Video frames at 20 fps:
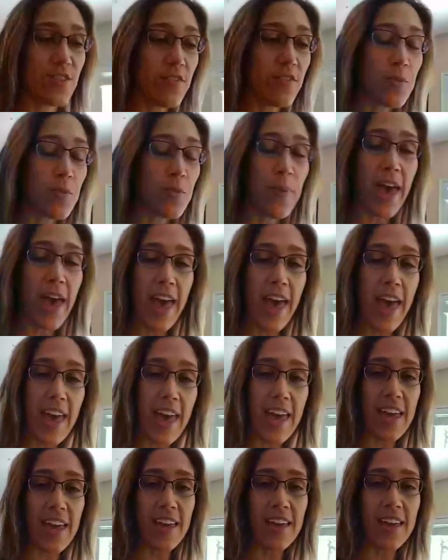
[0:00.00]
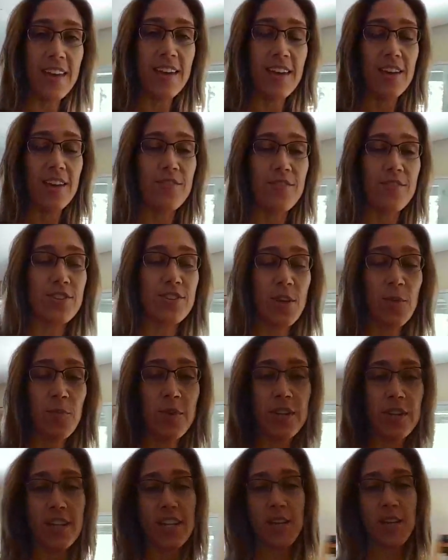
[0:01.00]
you have to pay for
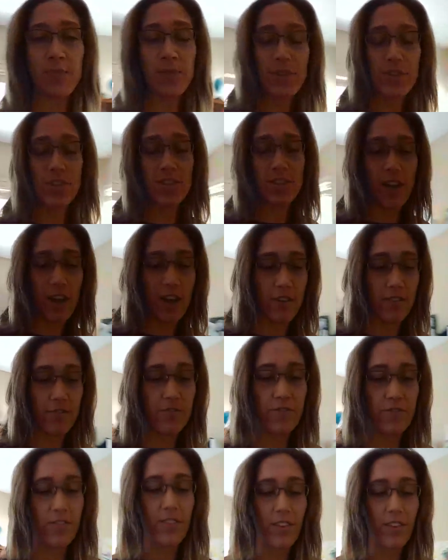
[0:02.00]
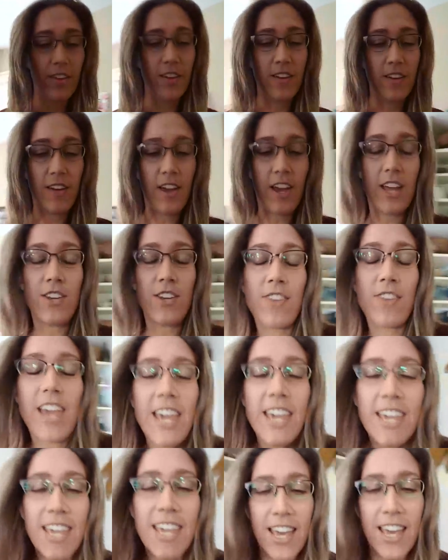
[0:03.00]
someone to keep your stuff, and you
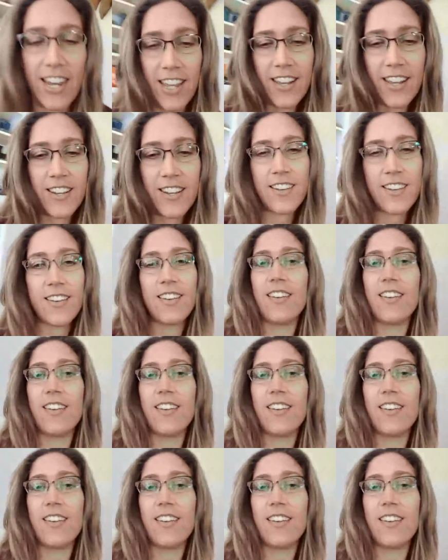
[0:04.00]
can't get it.